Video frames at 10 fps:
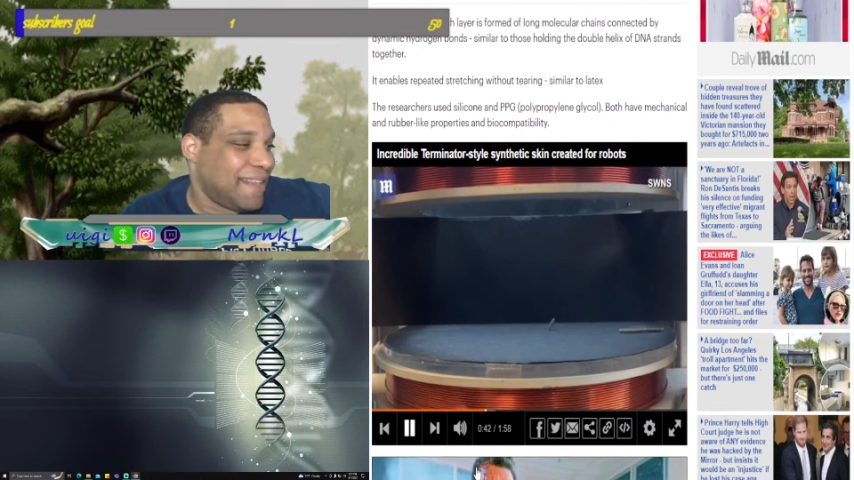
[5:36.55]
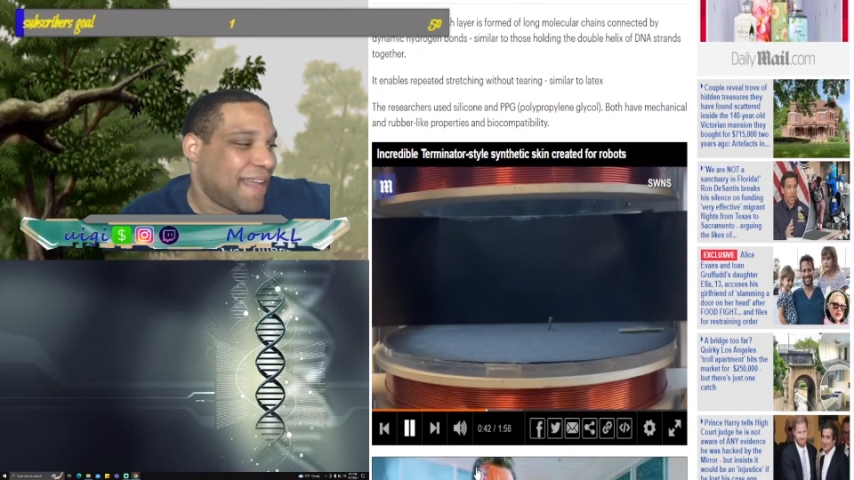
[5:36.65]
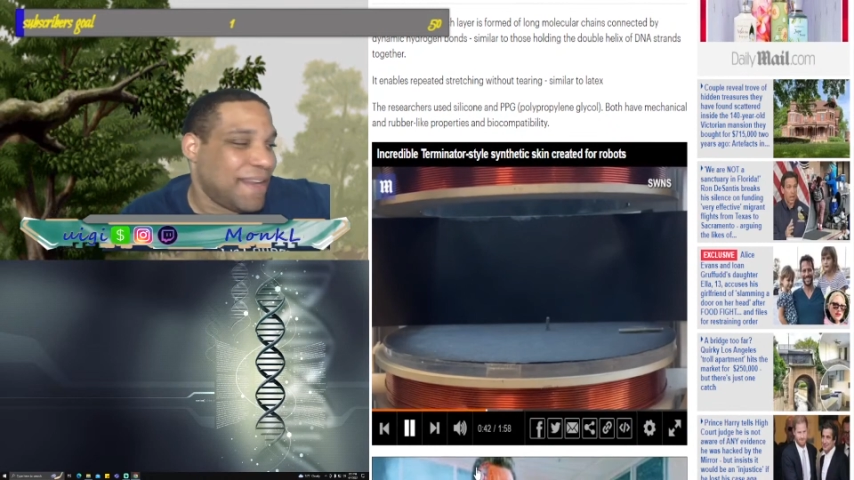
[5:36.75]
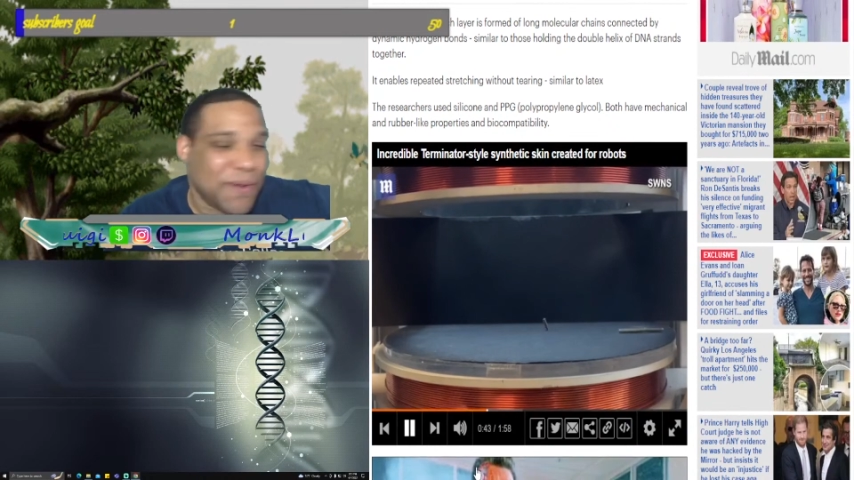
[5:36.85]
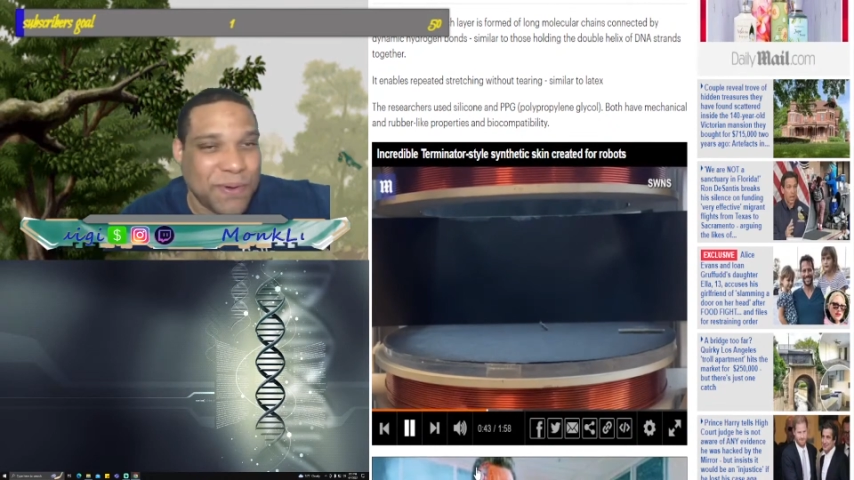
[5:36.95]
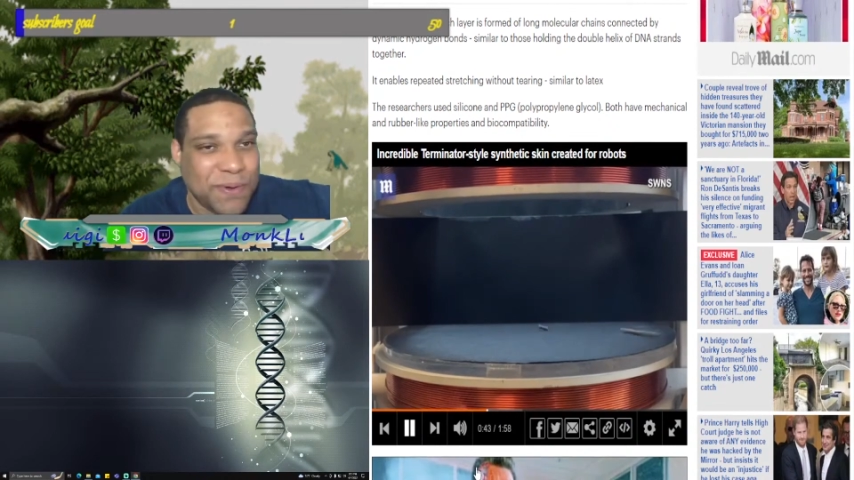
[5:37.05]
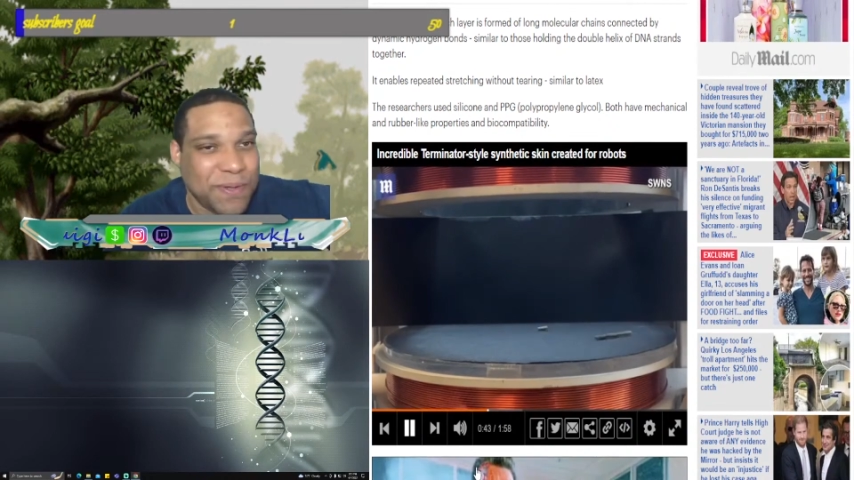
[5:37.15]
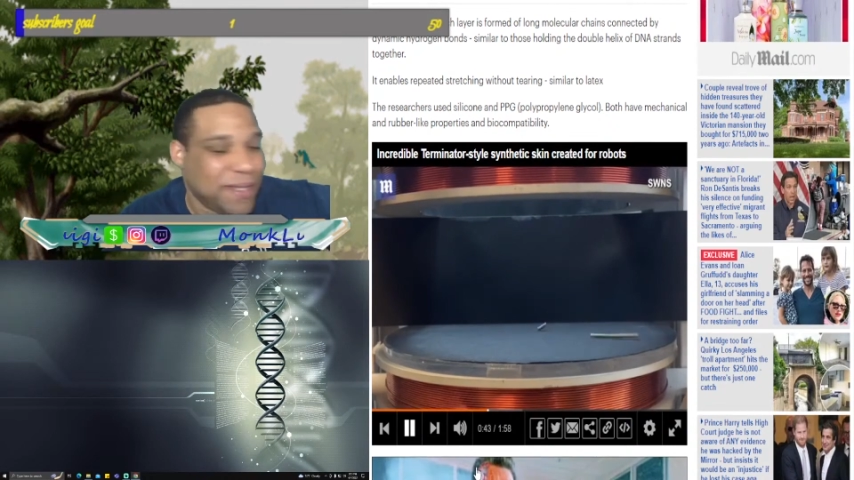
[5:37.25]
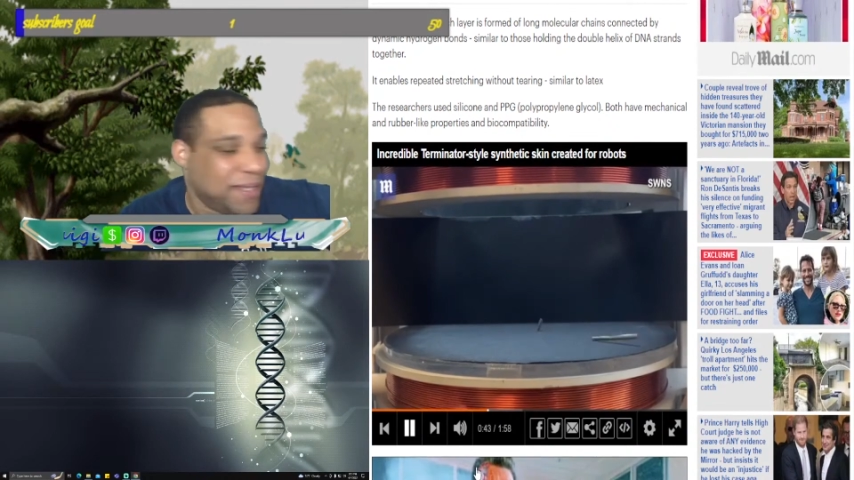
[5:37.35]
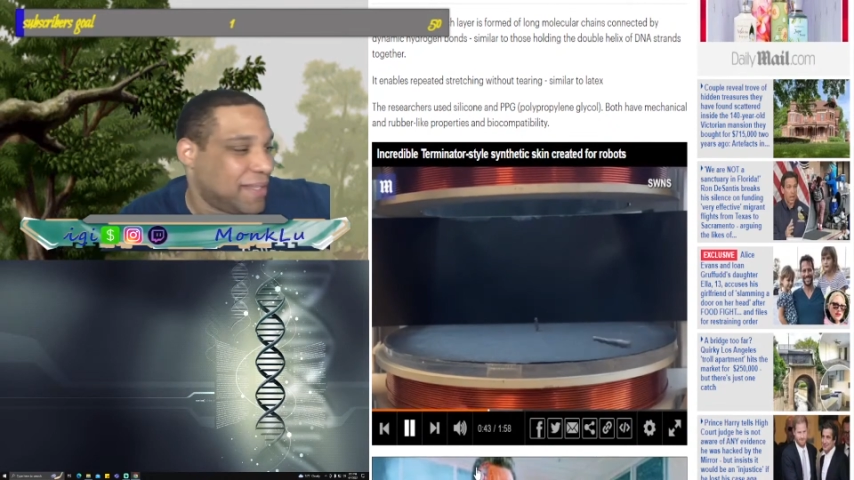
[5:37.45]
I
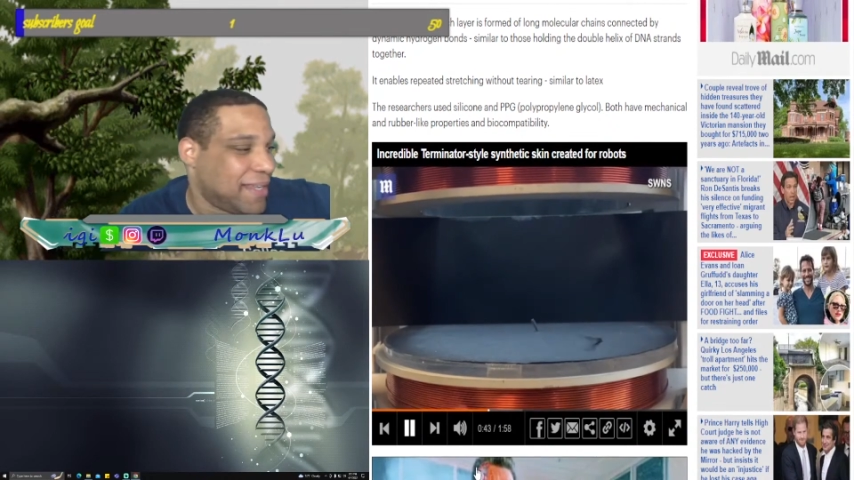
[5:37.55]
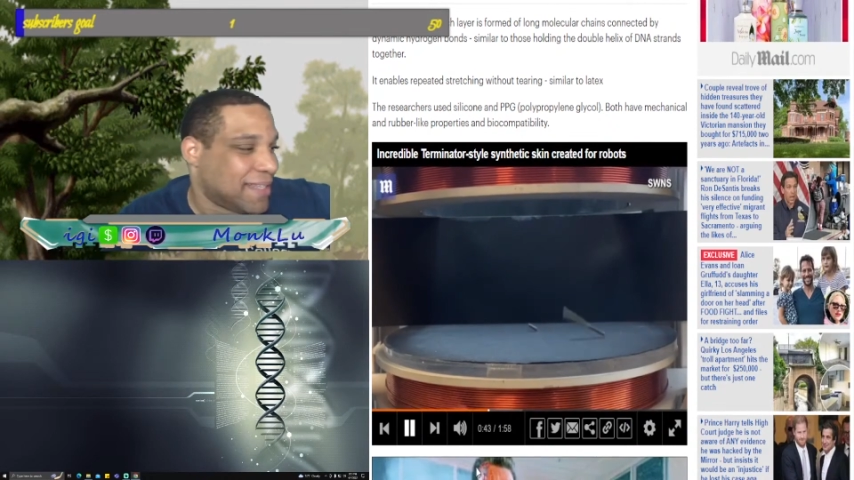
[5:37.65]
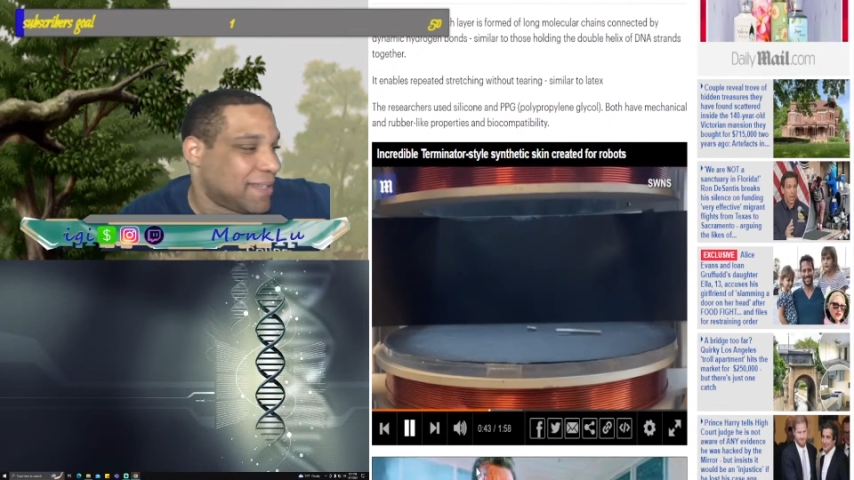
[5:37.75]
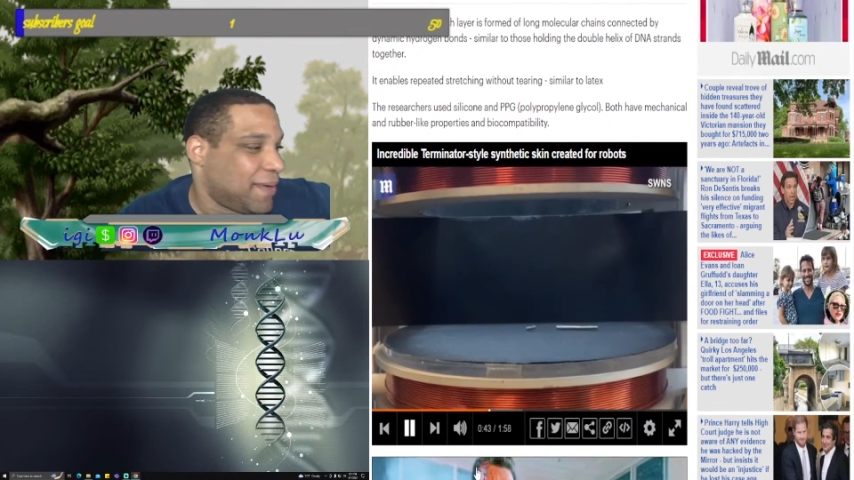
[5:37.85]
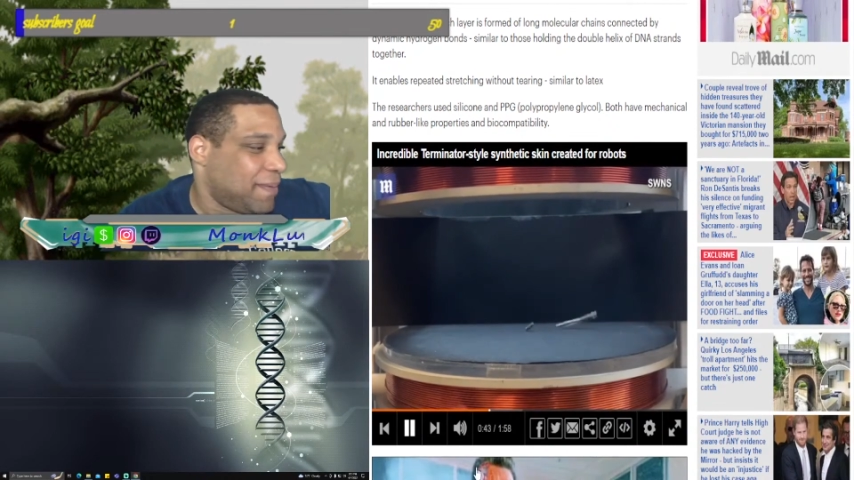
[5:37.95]
know Dr.